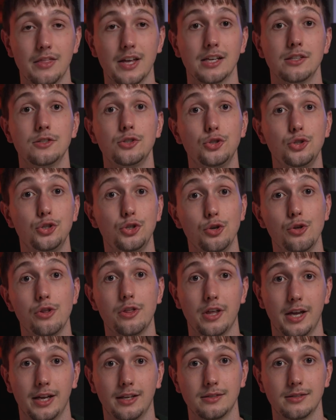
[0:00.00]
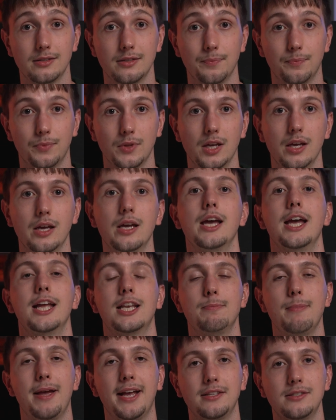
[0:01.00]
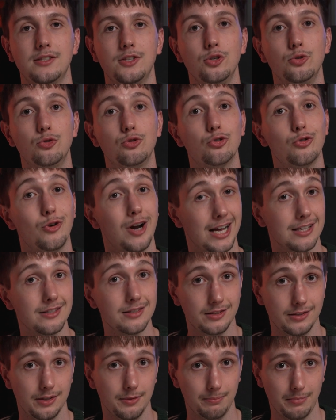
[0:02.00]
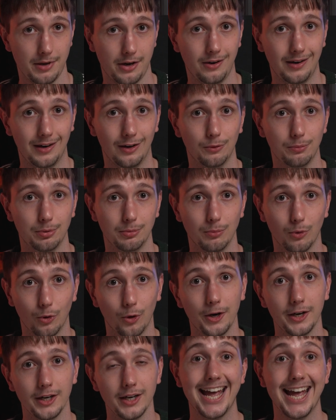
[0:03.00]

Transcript: does 2 things. It makes you trust BetterHelp more,